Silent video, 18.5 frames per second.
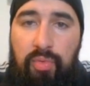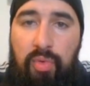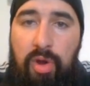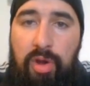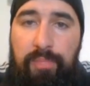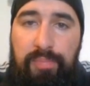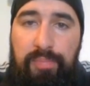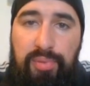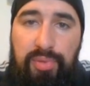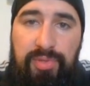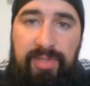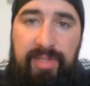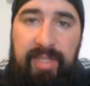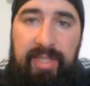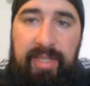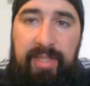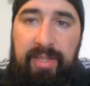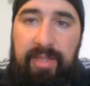who are
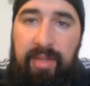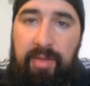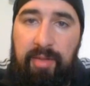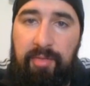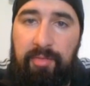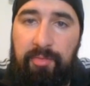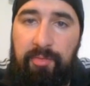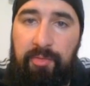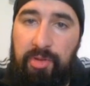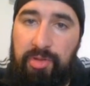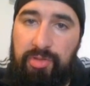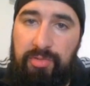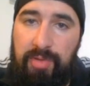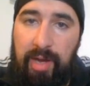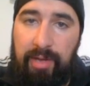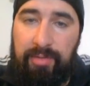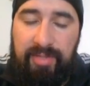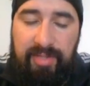boosting the
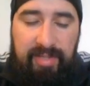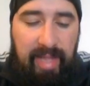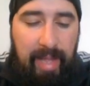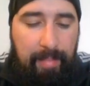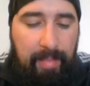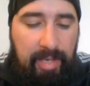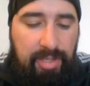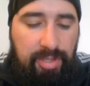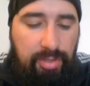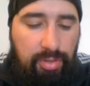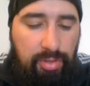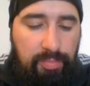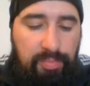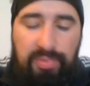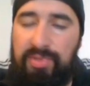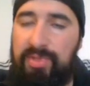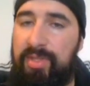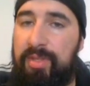first round's damage to
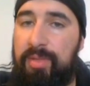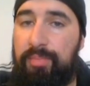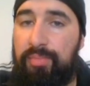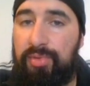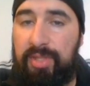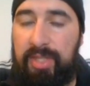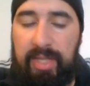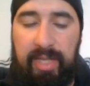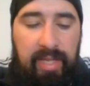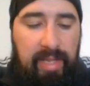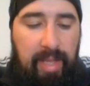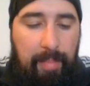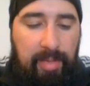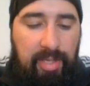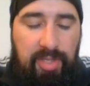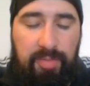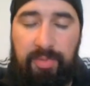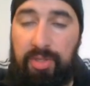boost the Boudica
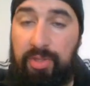damage,